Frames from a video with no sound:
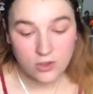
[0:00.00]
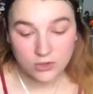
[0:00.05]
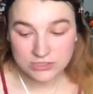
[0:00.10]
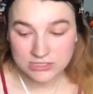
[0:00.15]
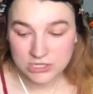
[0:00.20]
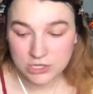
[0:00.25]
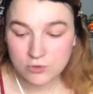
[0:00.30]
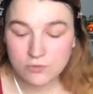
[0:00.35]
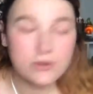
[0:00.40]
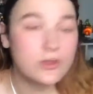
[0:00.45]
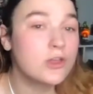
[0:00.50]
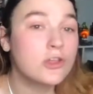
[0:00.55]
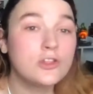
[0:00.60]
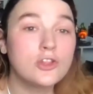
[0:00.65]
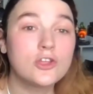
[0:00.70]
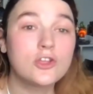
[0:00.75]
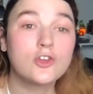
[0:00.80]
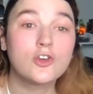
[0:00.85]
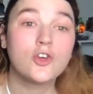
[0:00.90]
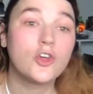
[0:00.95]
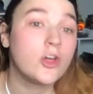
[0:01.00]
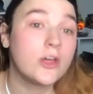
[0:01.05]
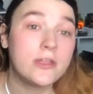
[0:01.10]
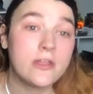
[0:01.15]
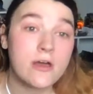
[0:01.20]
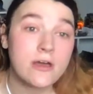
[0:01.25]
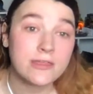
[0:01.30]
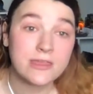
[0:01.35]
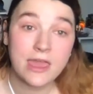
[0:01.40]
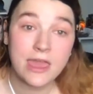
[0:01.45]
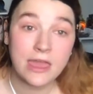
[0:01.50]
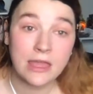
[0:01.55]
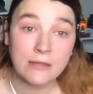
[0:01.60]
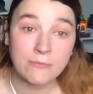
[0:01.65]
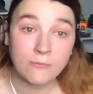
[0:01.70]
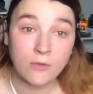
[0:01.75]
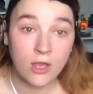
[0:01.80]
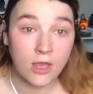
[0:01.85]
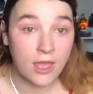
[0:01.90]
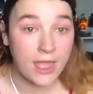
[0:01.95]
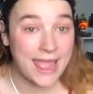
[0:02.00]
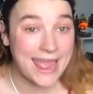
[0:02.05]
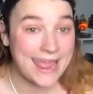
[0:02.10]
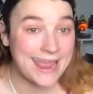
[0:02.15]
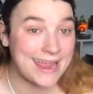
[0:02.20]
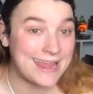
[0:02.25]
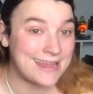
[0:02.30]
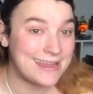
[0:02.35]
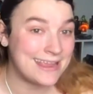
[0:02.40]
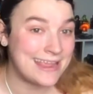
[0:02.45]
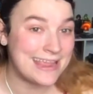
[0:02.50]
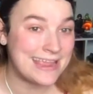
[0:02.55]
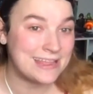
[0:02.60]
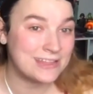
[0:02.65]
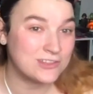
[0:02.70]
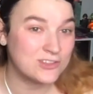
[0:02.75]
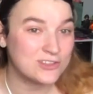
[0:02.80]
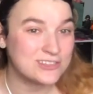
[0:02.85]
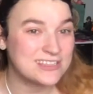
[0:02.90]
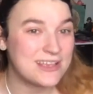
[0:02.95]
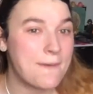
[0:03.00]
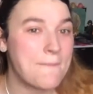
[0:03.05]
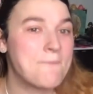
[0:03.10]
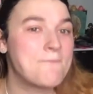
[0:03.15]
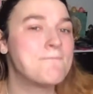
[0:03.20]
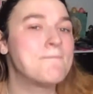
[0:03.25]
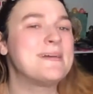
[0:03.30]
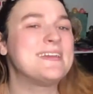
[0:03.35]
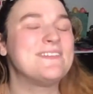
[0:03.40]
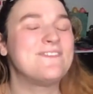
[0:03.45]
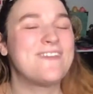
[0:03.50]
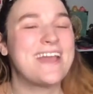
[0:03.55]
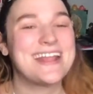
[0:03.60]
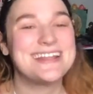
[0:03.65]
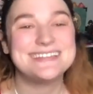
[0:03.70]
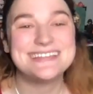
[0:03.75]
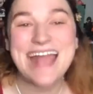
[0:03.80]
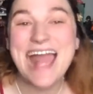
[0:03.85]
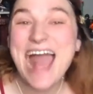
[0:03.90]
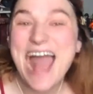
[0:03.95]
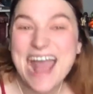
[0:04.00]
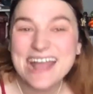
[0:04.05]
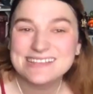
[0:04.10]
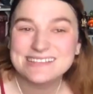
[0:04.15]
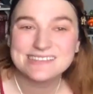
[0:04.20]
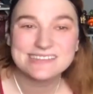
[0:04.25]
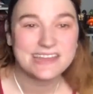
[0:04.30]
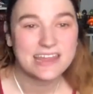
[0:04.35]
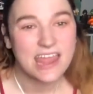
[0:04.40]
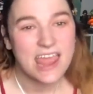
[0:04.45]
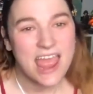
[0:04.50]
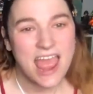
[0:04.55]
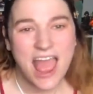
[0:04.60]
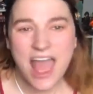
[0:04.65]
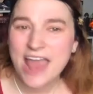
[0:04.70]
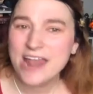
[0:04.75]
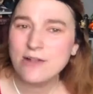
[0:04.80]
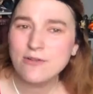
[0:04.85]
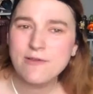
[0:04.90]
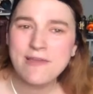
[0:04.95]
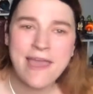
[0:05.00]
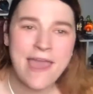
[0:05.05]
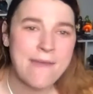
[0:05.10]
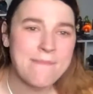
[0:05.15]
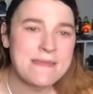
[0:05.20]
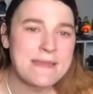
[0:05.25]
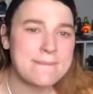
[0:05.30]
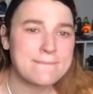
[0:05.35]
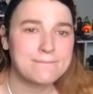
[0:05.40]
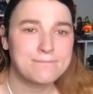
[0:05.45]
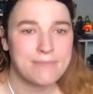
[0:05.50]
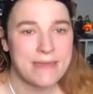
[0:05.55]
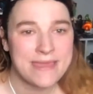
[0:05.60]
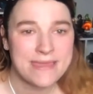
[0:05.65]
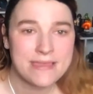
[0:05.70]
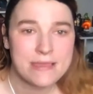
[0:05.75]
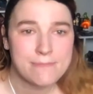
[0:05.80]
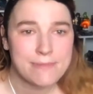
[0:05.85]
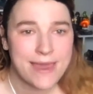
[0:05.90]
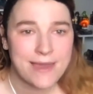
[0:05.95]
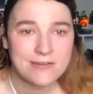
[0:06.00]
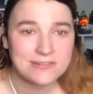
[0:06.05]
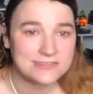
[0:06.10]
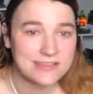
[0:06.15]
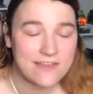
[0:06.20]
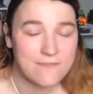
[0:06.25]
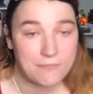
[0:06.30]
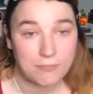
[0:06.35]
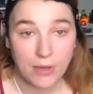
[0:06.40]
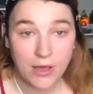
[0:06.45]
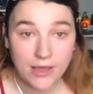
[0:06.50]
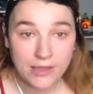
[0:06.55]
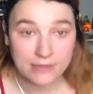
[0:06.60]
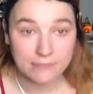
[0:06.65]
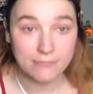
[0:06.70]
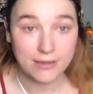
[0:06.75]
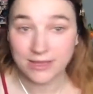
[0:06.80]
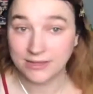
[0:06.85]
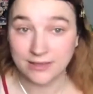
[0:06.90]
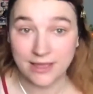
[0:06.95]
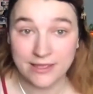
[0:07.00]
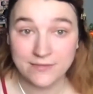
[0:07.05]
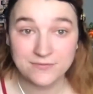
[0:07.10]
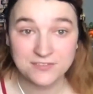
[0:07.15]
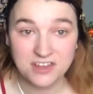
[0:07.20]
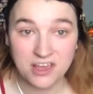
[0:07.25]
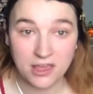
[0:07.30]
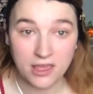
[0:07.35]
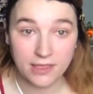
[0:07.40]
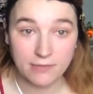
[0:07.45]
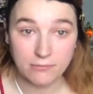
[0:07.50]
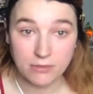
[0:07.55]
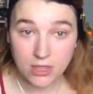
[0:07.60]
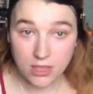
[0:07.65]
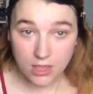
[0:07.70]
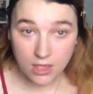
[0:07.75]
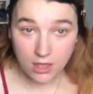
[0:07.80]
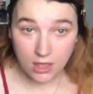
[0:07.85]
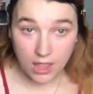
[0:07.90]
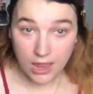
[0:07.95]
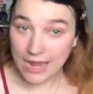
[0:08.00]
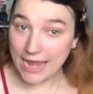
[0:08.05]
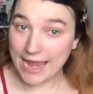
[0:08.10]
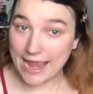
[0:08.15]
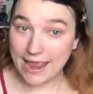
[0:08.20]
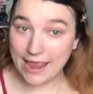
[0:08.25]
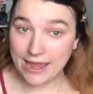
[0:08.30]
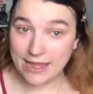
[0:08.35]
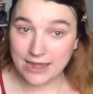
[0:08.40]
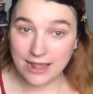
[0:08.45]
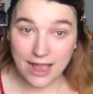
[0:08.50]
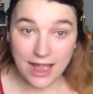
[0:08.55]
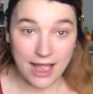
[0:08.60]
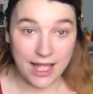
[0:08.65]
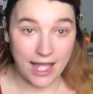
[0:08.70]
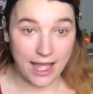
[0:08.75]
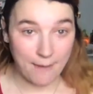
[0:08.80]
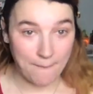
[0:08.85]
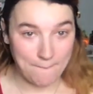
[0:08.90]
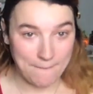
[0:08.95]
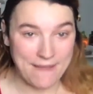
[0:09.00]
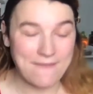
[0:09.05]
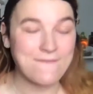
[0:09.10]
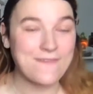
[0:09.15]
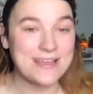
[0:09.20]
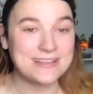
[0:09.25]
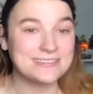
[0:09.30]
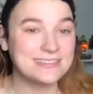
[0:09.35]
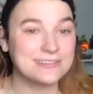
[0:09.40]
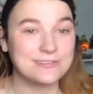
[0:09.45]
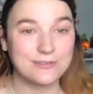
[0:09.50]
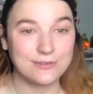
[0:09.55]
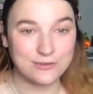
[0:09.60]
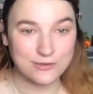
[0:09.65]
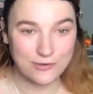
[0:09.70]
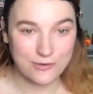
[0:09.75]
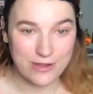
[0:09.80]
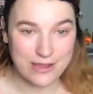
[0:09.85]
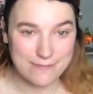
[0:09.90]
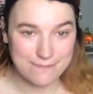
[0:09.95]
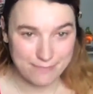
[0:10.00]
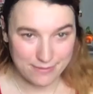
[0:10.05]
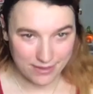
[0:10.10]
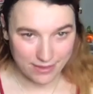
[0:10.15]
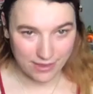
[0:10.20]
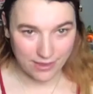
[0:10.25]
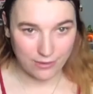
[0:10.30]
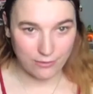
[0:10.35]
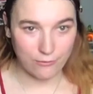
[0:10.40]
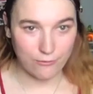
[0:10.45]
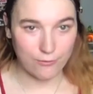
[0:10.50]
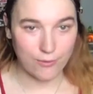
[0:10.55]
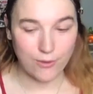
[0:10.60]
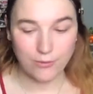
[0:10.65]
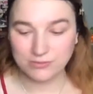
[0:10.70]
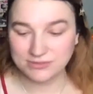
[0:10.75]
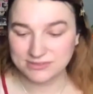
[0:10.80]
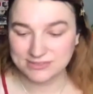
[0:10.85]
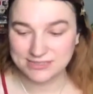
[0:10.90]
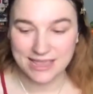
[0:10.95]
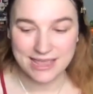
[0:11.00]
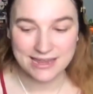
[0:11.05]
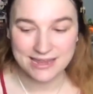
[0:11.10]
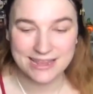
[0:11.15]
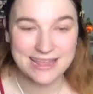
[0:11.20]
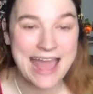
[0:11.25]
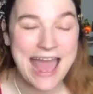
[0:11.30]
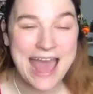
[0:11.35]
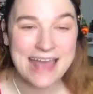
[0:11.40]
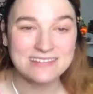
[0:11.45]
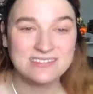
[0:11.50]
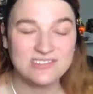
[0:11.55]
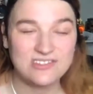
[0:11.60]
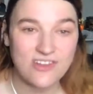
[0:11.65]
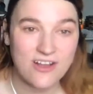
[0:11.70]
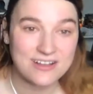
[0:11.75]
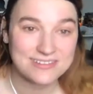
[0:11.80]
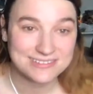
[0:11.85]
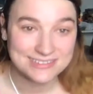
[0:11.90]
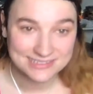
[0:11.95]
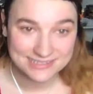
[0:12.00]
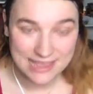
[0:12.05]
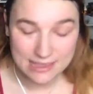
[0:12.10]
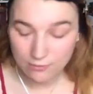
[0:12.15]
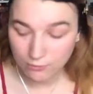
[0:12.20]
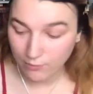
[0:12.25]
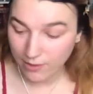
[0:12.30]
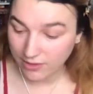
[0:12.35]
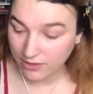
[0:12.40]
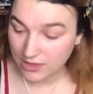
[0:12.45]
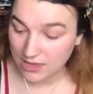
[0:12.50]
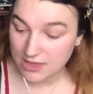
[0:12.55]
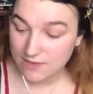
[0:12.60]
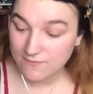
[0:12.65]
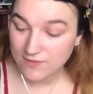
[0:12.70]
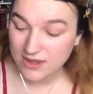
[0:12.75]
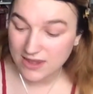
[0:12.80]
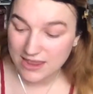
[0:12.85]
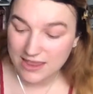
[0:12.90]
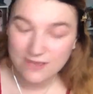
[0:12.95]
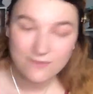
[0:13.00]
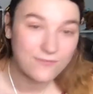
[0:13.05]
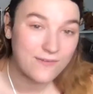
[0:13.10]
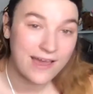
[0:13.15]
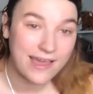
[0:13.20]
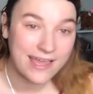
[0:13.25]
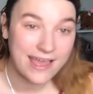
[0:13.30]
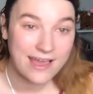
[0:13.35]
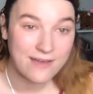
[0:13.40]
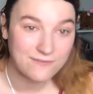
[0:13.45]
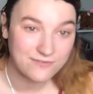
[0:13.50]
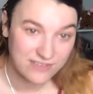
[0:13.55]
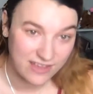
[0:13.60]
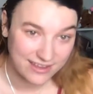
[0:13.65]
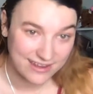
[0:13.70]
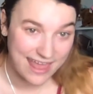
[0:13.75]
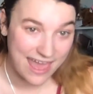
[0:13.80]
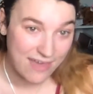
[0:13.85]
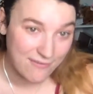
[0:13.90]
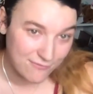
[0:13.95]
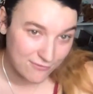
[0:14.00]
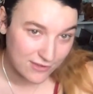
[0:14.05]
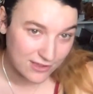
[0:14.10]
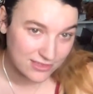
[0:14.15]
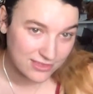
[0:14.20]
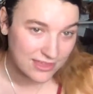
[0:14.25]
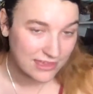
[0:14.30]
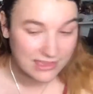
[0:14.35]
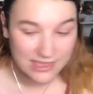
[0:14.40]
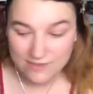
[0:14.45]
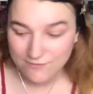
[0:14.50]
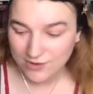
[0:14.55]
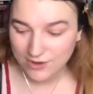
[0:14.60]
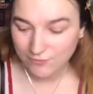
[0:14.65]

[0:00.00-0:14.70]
you can look good on camera and it looks fantastic. I don't know how many baking powders I've bought in my lifetime, and my face has looked creepy and gross, and it has not set well. Even if I have done everything, even if